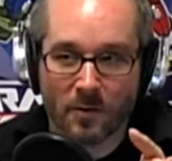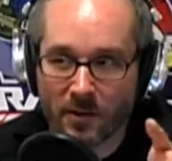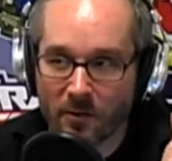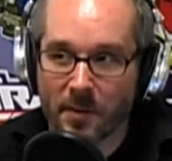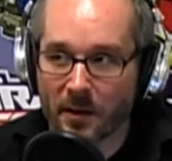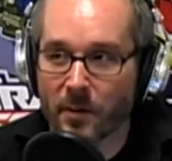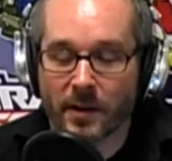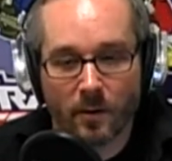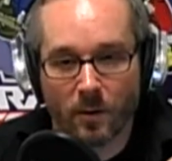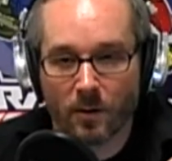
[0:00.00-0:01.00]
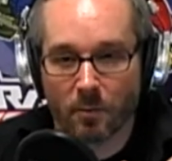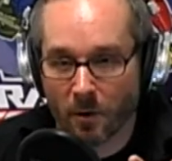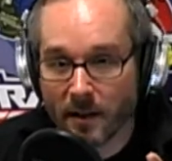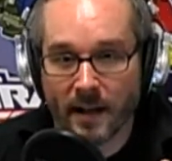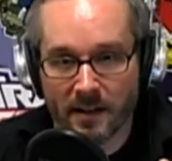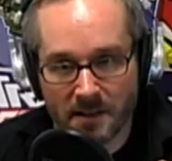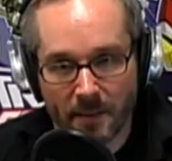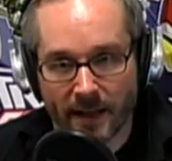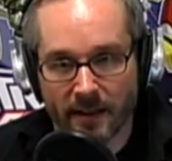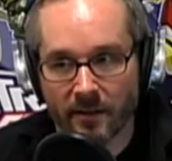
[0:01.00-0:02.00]
this would be a really cool broadcasting
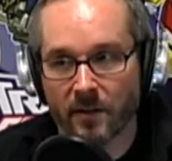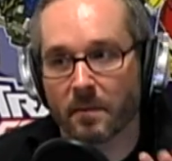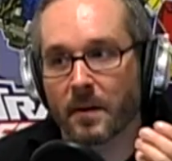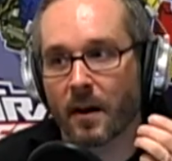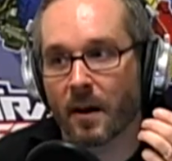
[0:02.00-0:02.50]
mechanism.